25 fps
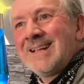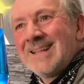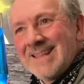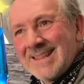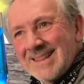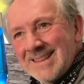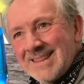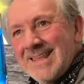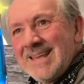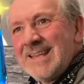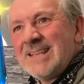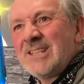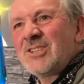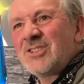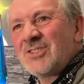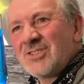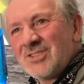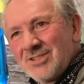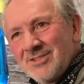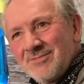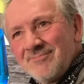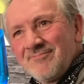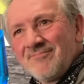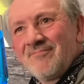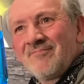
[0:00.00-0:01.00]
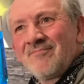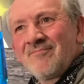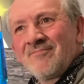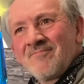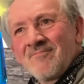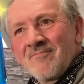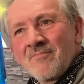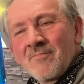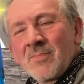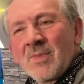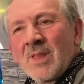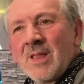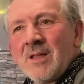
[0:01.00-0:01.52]
this
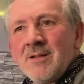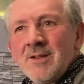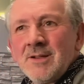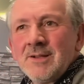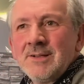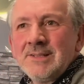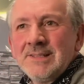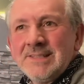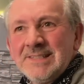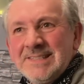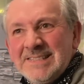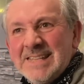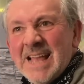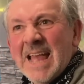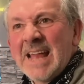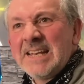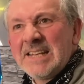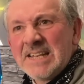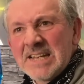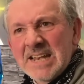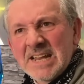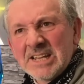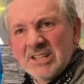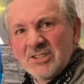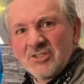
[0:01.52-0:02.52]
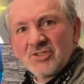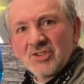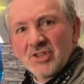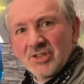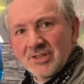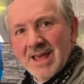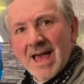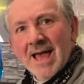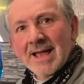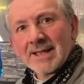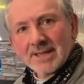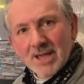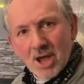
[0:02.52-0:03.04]
deadness
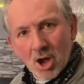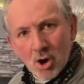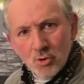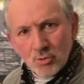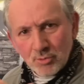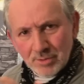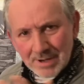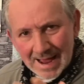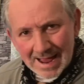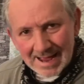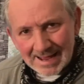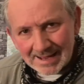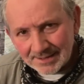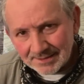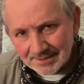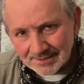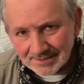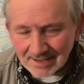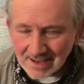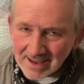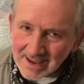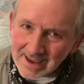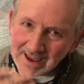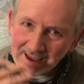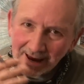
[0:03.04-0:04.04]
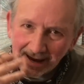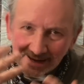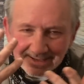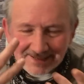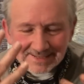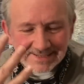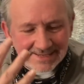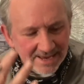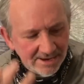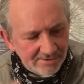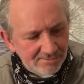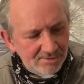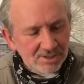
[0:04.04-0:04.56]
that cone has,
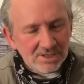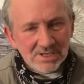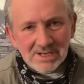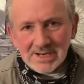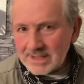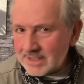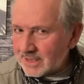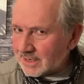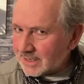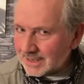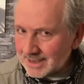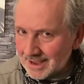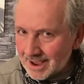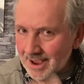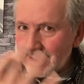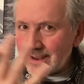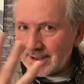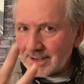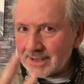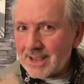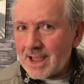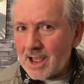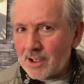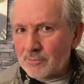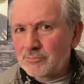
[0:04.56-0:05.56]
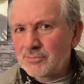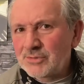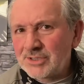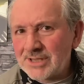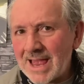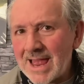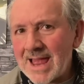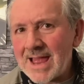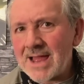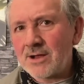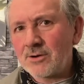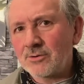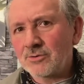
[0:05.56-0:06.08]
seriously, it comes
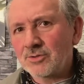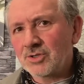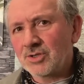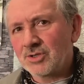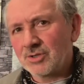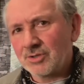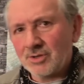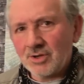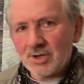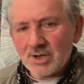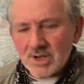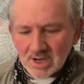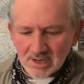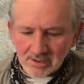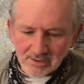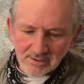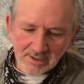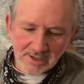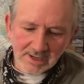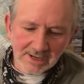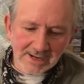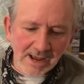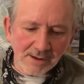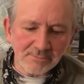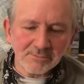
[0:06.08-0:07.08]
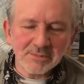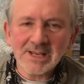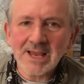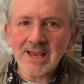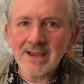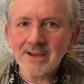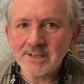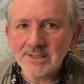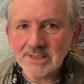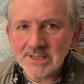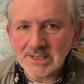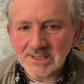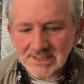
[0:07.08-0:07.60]
out, you know, it comes out
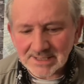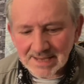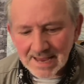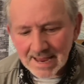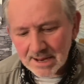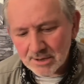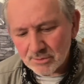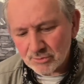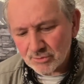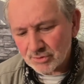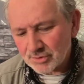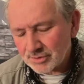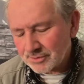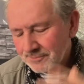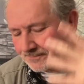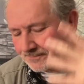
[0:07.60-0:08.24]
in the sound.